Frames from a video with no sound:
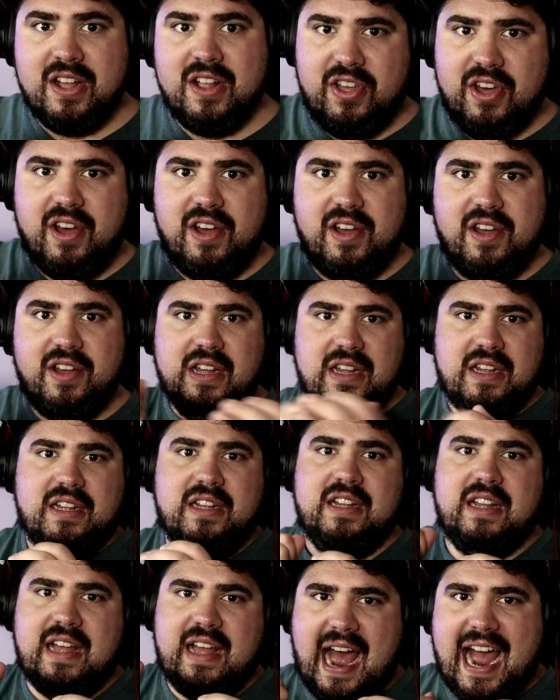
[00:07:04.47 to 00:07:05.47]
the
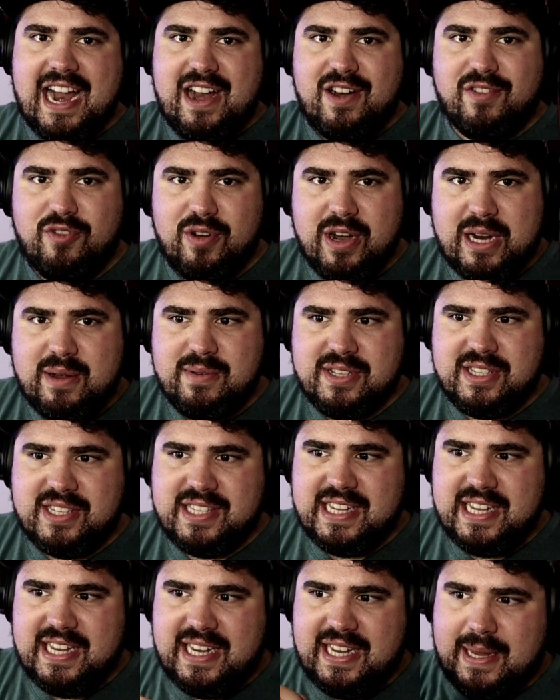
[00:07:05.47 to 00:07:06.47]
higher
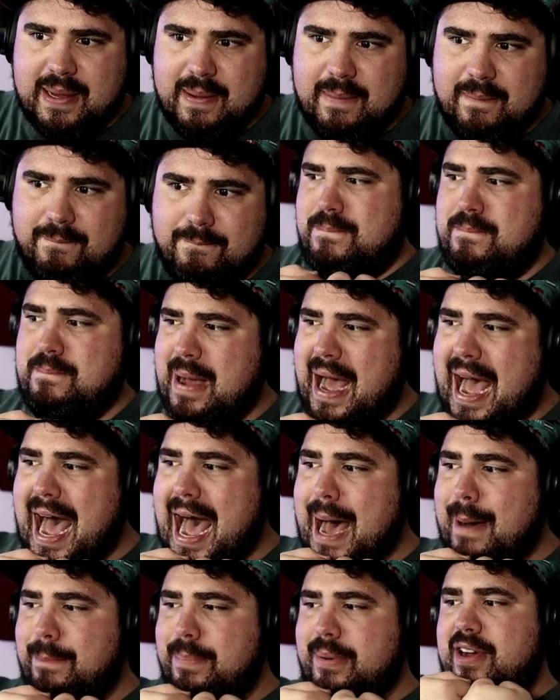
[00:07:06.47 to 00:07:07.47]
frequency
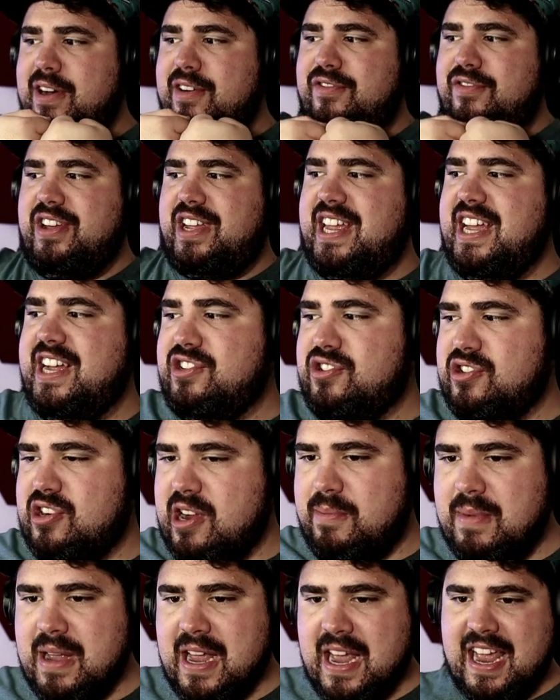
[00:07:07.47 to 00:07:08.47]
pop of the kick
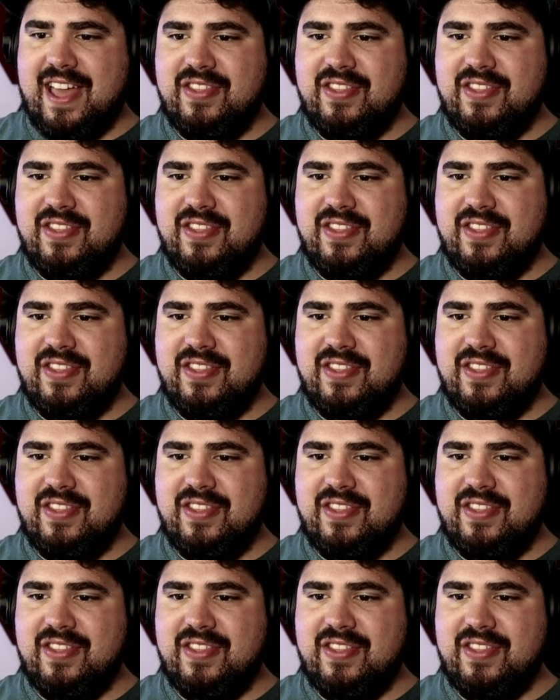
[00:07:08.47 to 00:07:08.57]
drum,